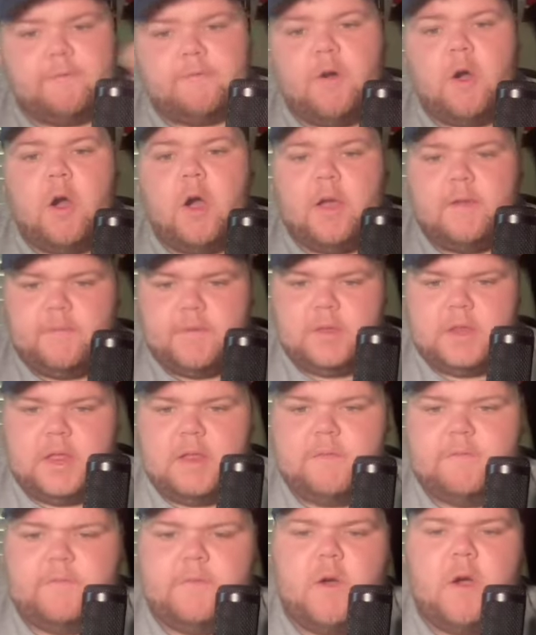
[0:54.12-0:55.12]
five in the
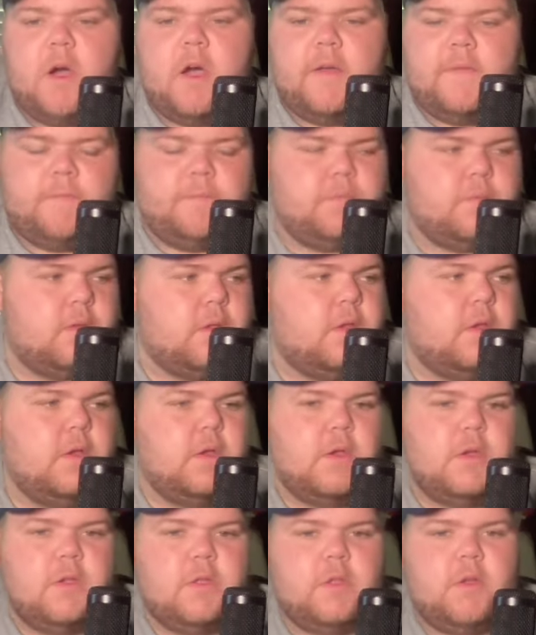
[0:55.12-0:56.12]
end. Five,
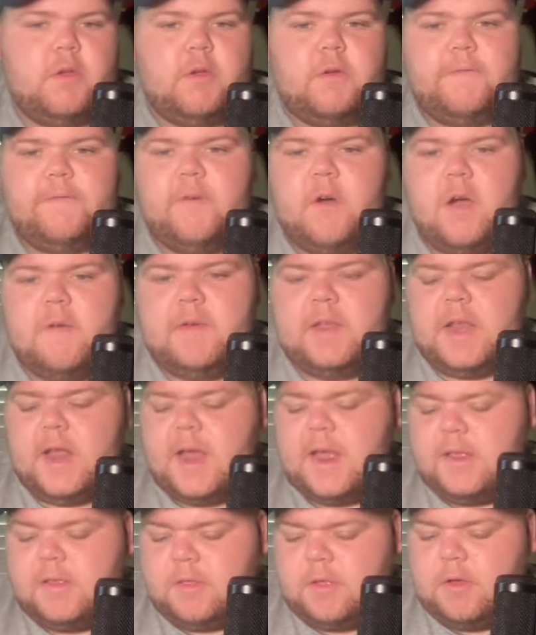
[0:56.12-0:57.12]
so I got five out of
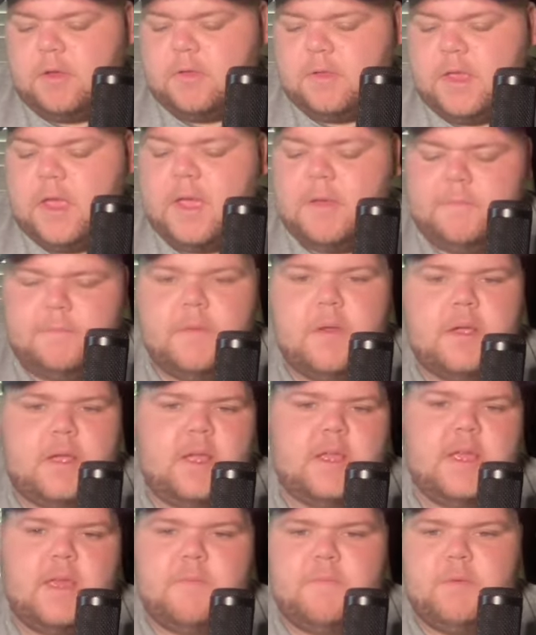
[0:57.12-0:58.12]
eight. So yeah,
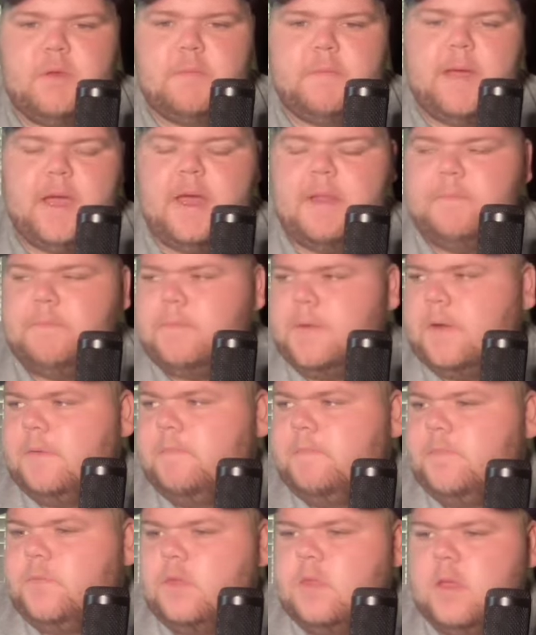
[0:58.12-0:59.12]
okay, yeah, pretty bad, but
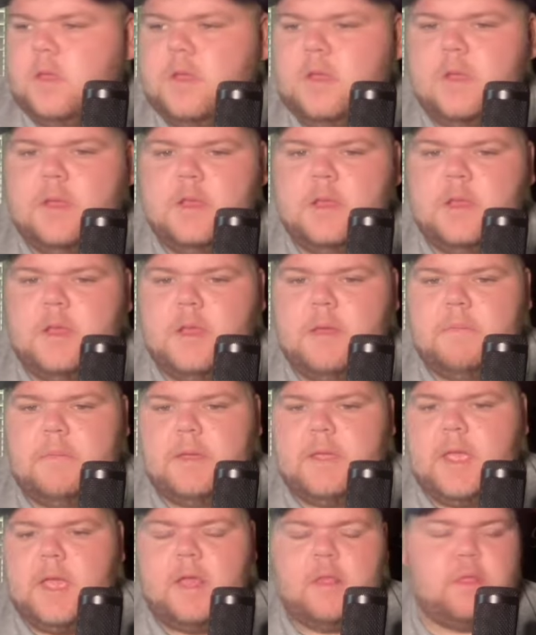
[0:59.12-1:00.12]

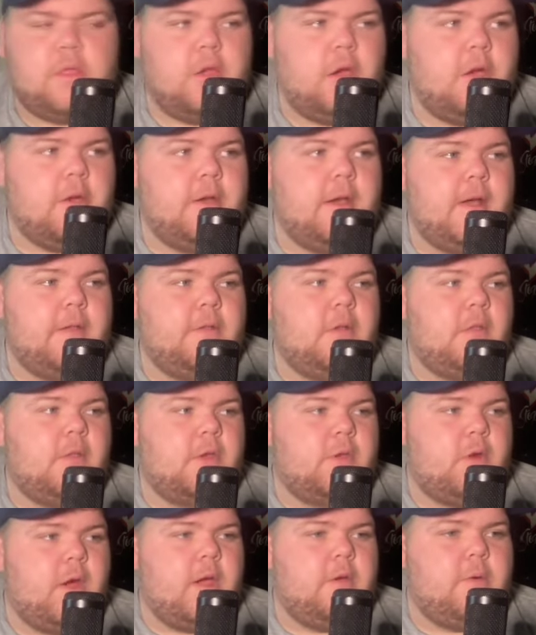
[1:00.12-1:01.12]
but yeah, so uh, not the
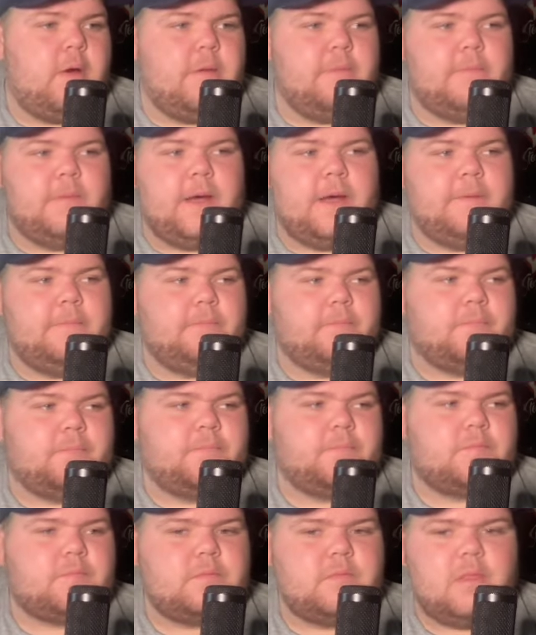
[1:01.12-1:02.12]
great one, but
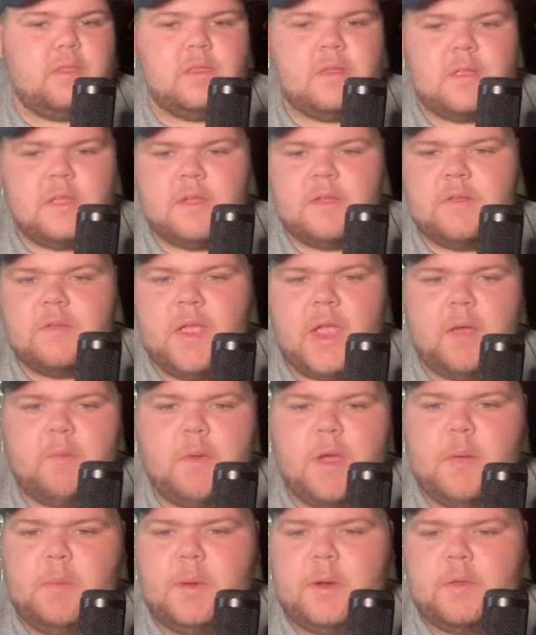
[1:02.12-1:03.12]
yeah,
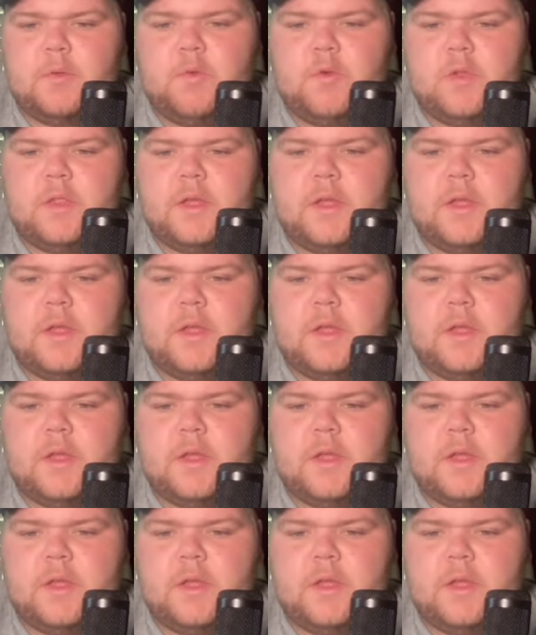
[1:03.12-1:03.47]
round one's always